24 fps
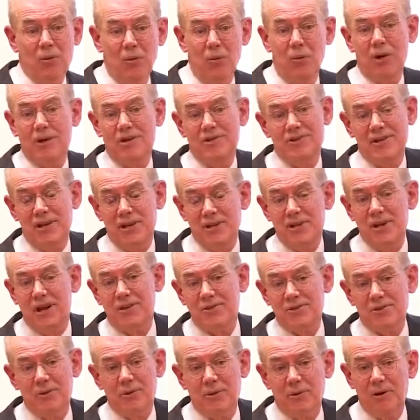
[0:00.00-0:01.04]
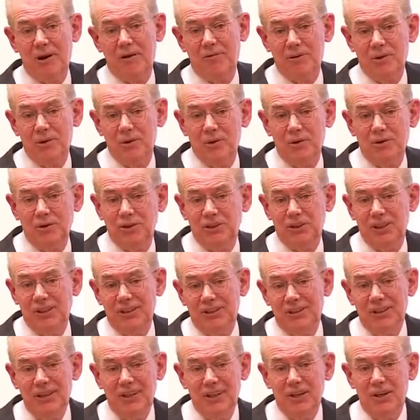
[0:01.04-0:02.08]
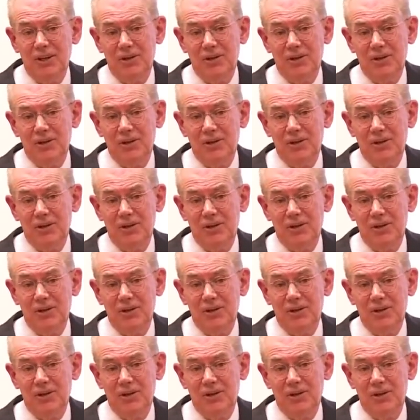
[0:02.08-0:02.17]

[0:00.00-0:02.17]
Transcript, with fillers: One is the Industrial Revolution,